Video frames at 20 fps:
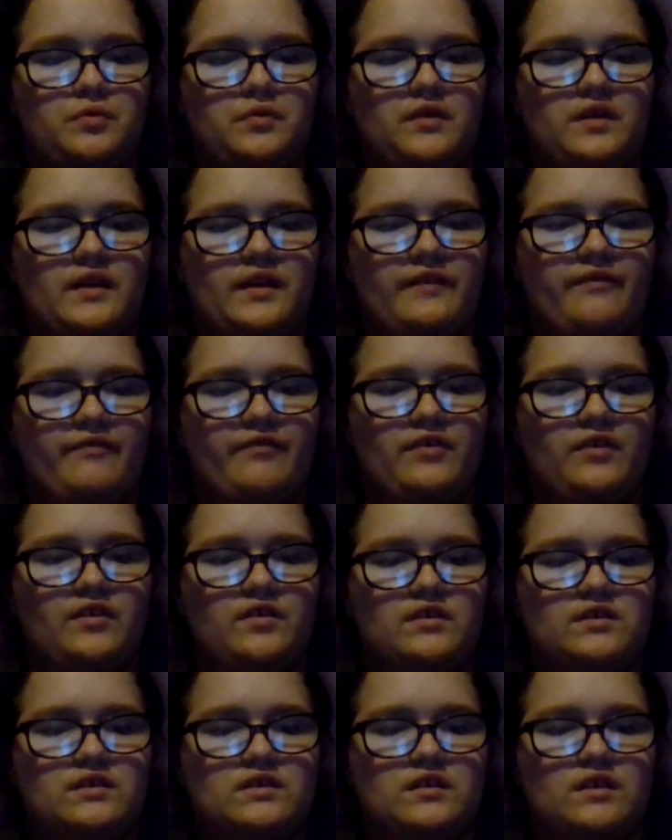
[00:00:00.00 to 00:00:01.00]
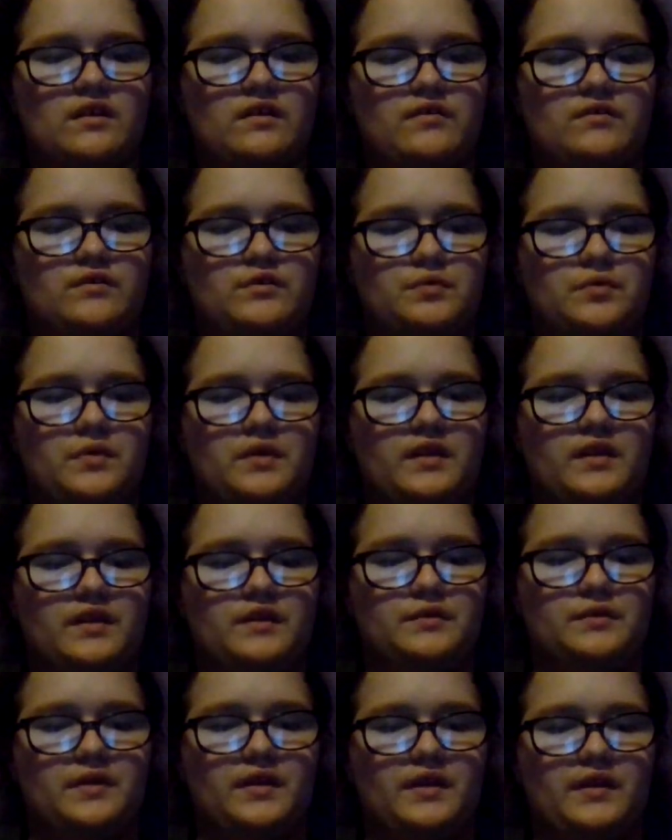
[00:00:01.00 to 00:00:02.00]
21st of
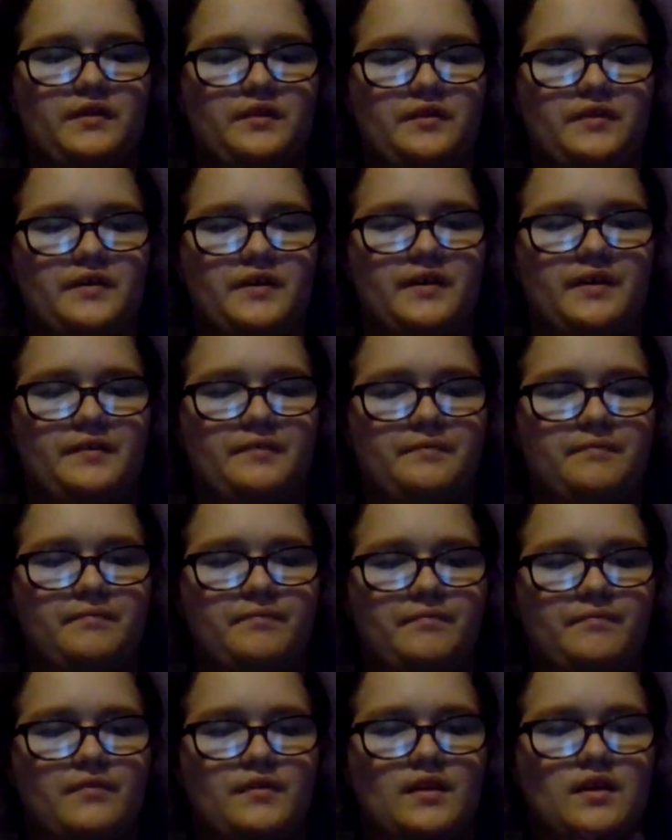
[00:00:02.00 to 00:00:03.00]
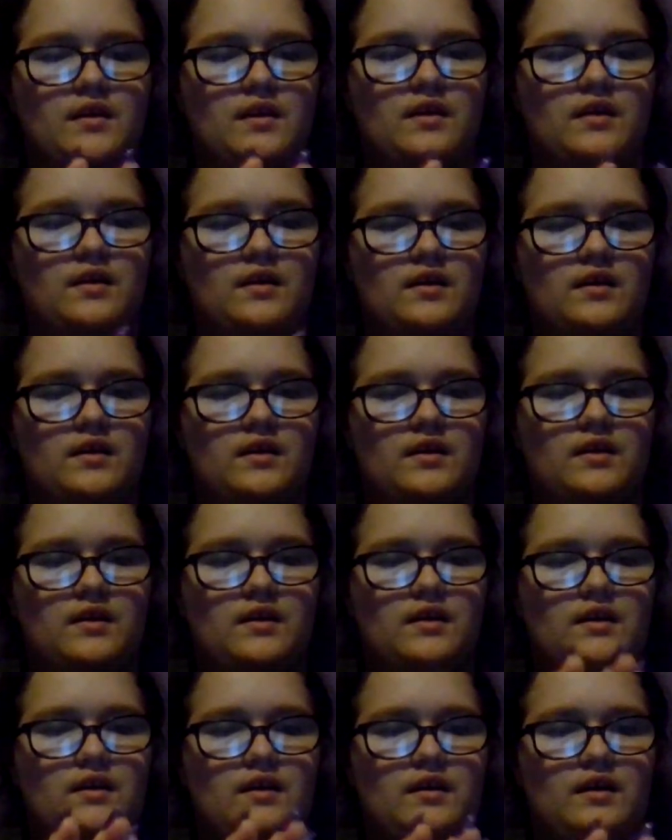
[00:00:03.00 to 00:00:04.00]
2023,
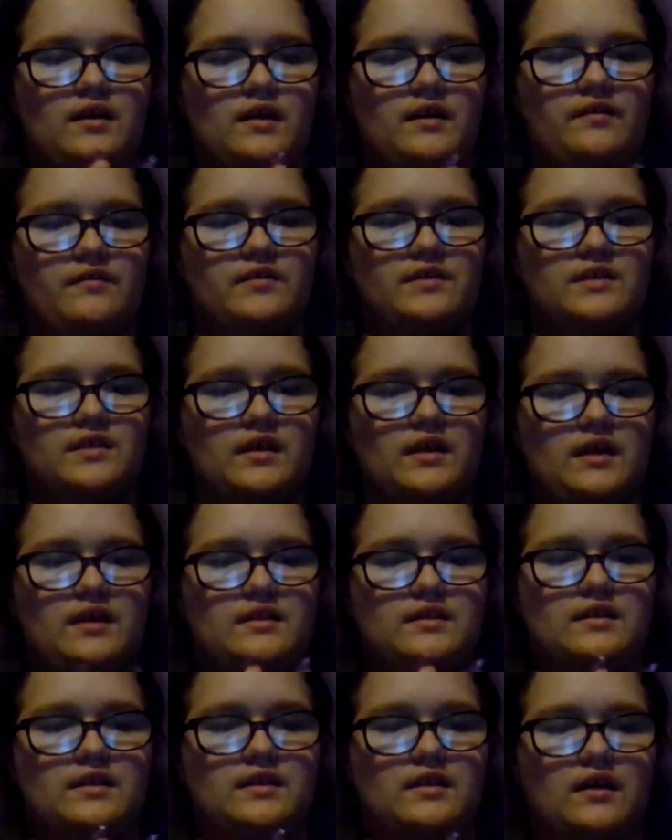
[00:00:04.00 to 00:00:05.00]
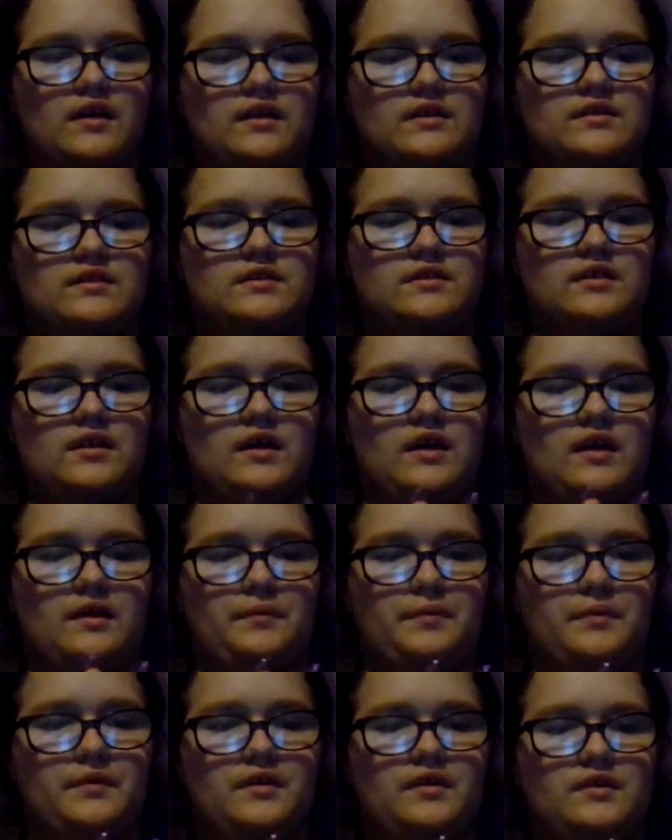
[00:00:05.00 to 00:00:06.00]
and obviously I did not
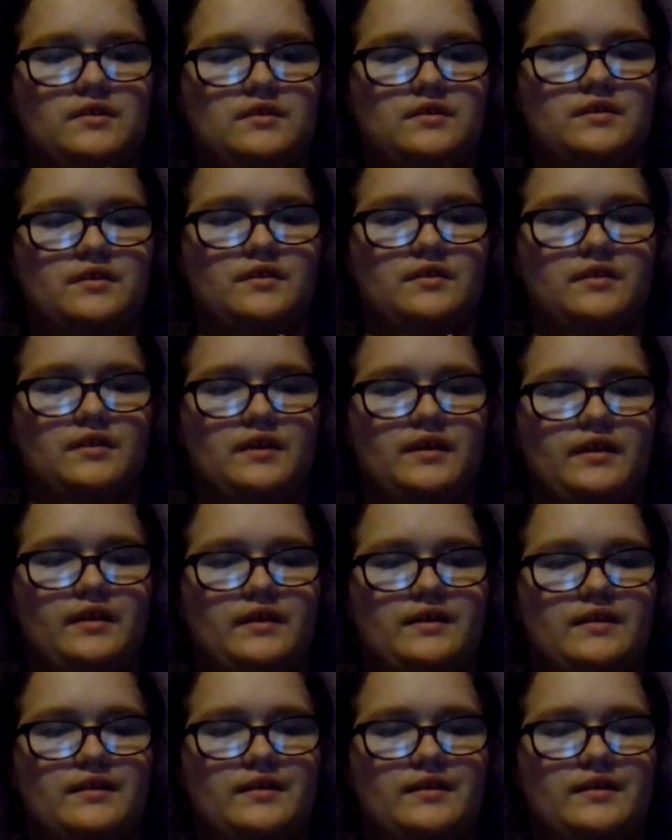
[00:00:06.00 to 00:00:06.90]
stop until, like,